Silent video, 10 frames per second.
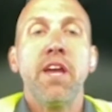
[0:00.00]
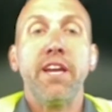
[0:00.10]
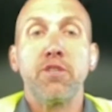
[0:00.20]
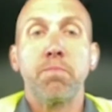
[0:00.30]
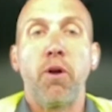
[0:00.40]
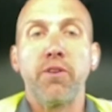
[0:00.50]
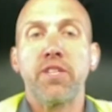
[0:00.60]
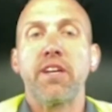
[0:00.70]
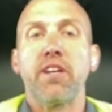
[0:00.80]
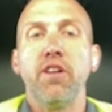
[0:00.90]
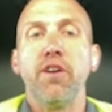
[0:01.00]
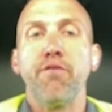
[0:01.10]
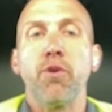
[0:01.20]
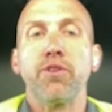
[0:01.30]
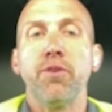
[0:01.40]
it is particularly
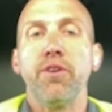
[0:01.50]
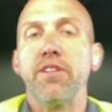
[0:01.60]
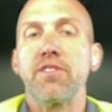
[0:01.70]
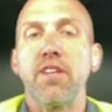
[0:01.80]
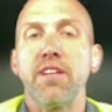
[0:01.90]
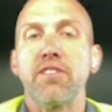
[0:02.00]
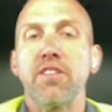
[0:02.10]
fortuitous that it's